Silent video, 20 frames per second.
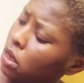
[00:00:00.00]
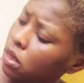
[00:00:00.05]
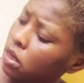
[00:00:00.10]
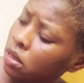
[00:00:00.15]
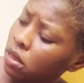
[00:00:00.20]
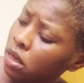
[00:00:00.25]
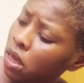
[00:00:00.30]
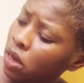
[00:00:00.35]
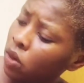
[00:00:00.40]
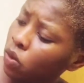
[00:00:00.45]

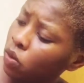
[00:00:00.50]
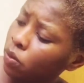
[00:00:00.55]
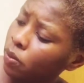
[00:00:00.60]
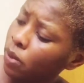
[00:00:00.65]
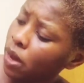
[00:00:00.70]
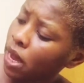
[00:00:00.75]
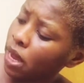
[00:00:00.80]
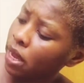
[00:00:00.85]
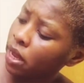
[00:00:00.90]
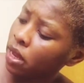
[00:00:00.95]
Say
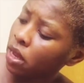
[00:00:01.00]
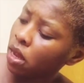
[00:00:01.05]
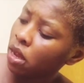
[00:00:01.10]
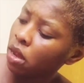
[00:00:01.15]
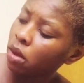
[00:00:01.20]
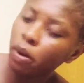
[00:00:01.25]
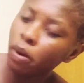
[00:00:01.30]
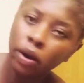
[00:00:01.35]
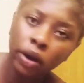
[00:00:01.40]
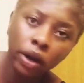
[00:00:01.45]
goodbye,
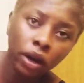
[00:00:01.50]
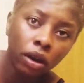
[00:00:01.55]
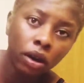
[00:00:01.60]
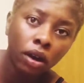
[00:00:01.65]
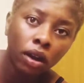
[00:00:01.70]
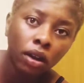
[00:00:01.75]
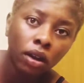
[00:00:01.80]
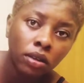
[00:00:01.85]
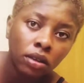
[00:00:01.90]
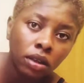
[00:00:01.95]
boring
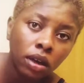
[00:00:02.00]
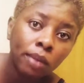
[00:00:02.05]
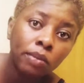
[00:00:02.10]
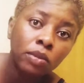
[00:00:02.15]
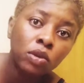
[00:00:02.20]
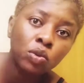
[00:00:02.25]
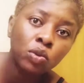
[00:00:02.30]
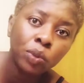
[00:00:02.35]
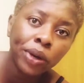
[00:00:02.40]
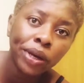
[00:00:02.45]
color. So
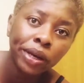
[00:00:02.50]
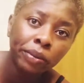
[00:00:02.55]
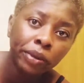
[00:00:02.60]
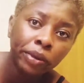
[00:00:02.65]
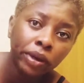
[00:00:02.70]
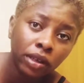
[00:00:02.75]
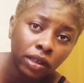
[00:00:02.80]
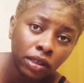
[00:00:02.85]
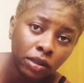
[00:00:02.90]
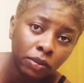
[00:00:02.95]
I'm sweating
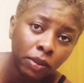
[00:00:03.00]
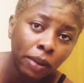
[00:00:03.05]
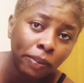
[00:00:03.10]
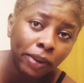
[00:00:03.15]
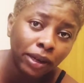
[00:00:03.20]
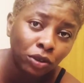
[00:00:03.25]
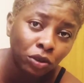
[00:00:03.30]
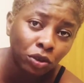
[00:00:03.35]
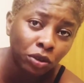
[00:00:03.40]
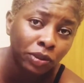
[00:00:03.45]
because my
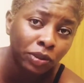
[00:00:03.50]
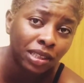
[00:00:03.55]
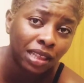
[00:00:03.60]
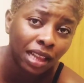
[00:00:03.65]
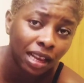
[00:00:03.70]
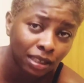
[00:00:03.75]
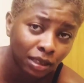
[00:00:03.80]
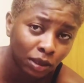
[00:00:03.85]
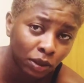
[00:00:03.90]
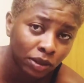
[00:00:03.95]
bathroom is
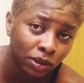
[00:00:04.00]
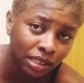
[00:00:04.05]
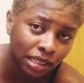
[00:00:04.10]
like so